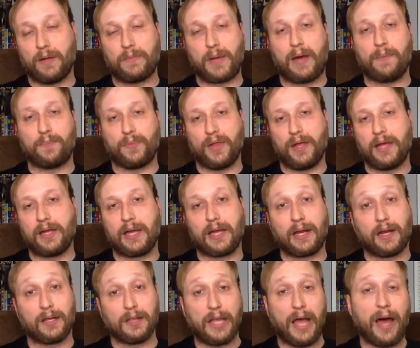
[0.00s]
at play
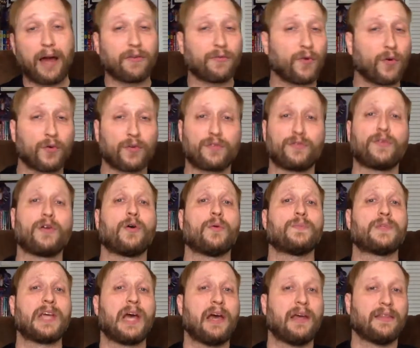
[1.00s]
in a lot of older
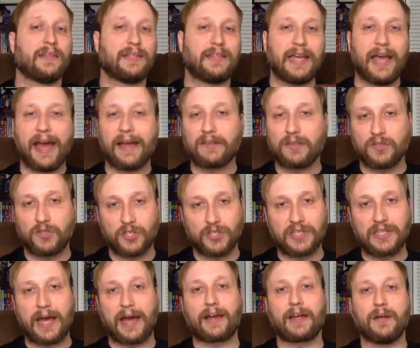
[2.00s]
films. That the acting's
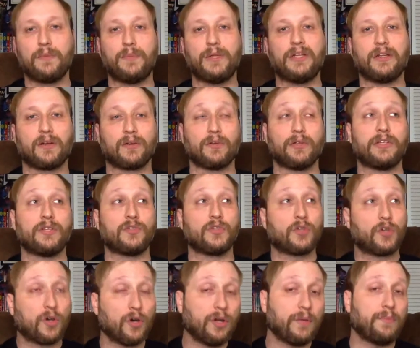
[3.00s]
just not going to be nearly as
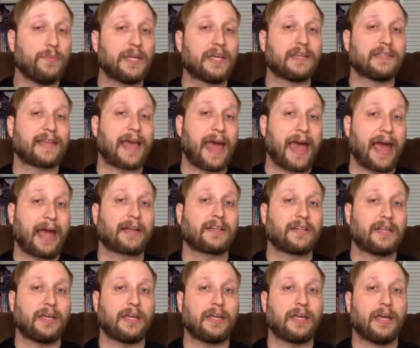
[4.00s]
good because
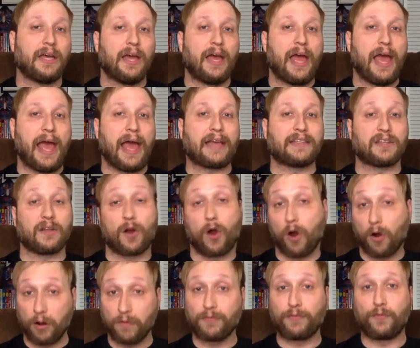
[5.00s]
acting as an
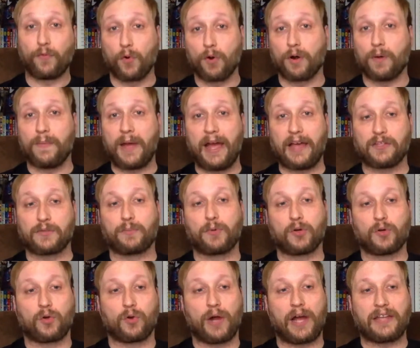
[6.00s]
art form has
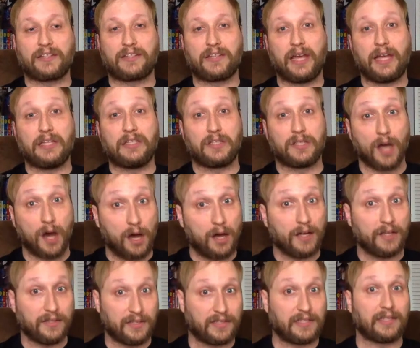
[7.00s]
progressed a
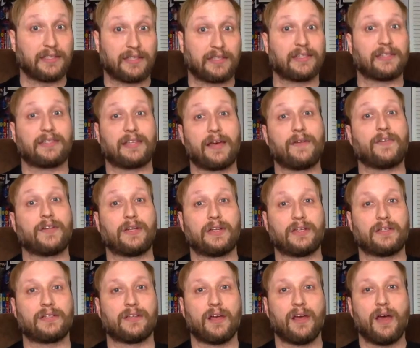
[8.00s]
ton since the
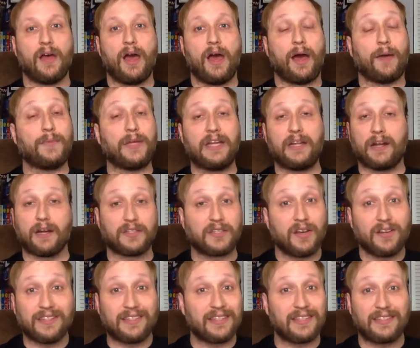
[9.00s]
70s. I mean, a
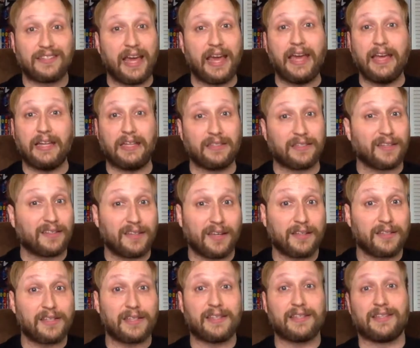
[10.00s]
ton since the 80s, a
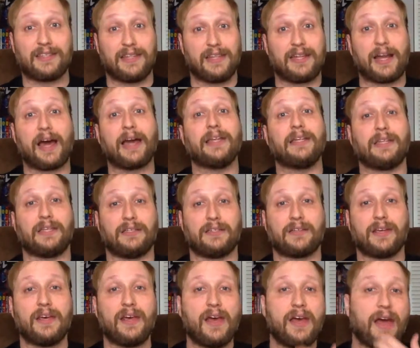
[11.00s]
ton since the
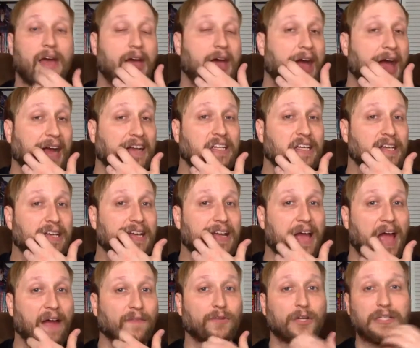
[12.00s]
90s. Acting
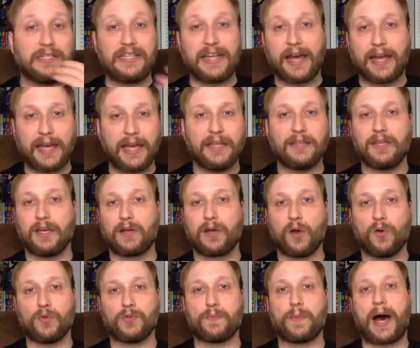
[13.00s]
every decade that
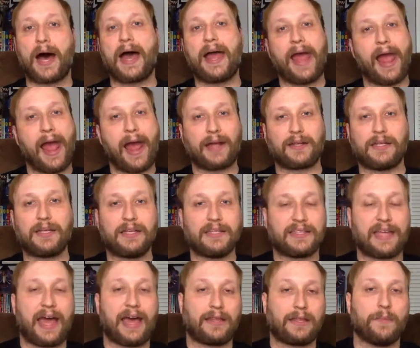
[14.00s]
goes by, acting
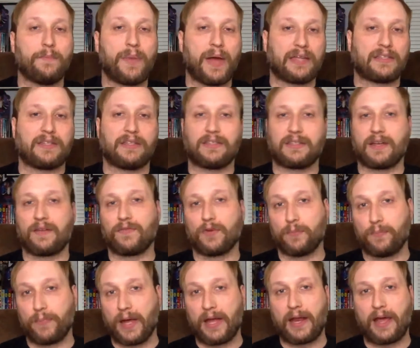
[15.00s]
is at the best it's
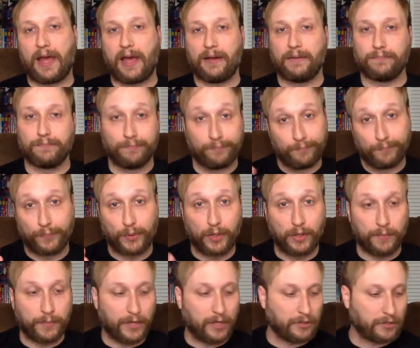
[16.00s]
ever been at,
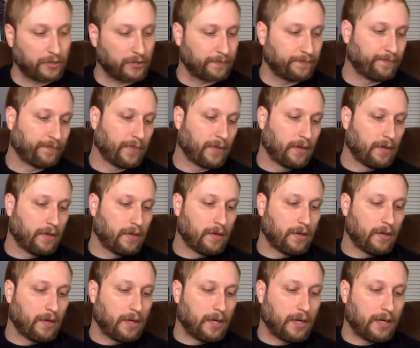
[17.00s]
pretty much.
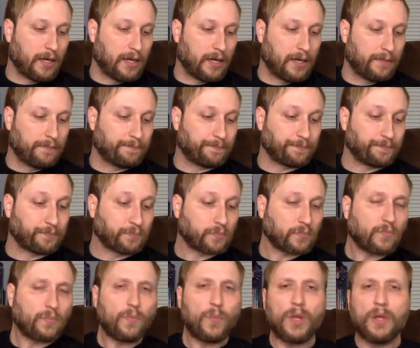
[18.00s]
Um,
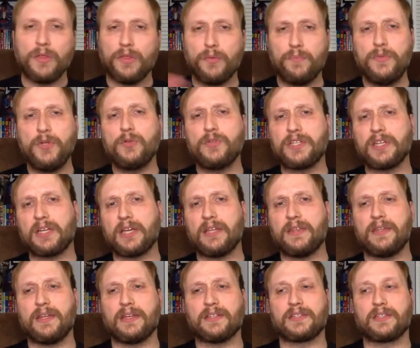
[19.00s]
the music
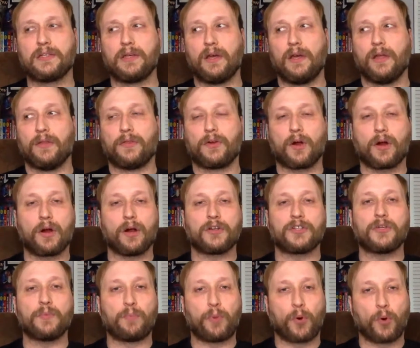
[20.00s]
in this there are
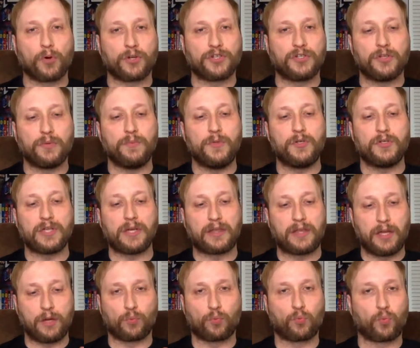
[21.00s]
some portions of music
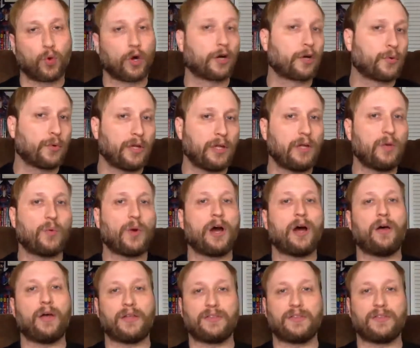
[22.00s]
that work really well